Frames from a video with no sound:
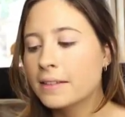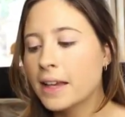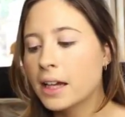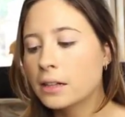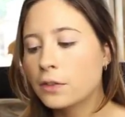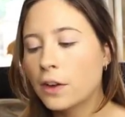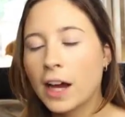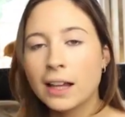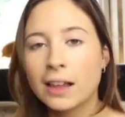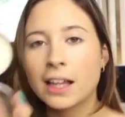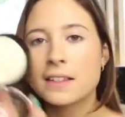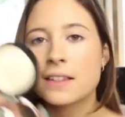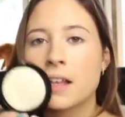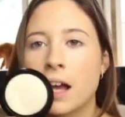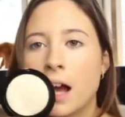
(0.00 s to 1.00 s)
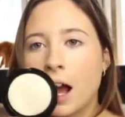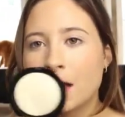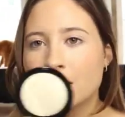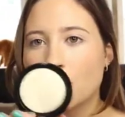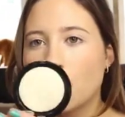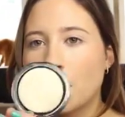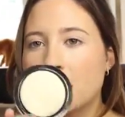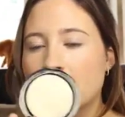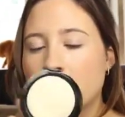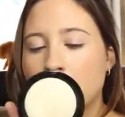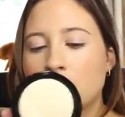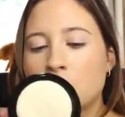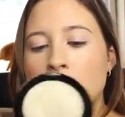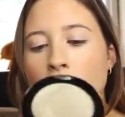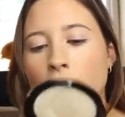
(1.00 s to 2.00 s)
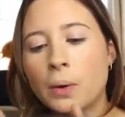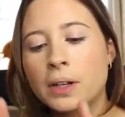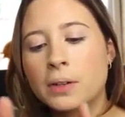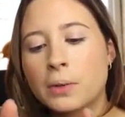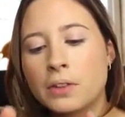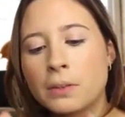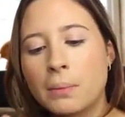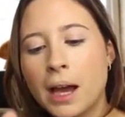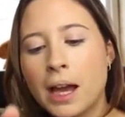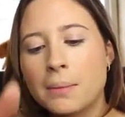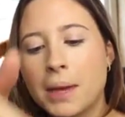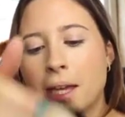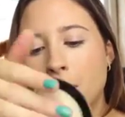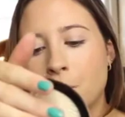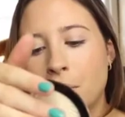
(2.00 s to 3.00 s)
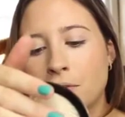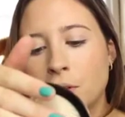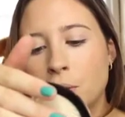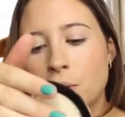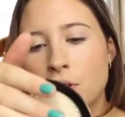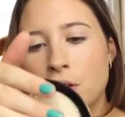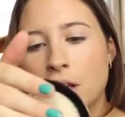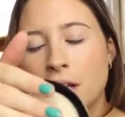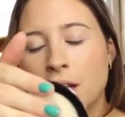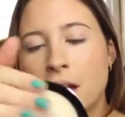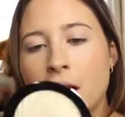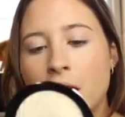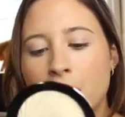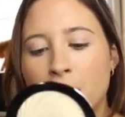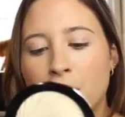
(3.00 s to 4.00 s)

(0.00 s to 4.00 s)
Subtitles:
Then for highlighter, as always, I'm going to go in with my Makeup Revolution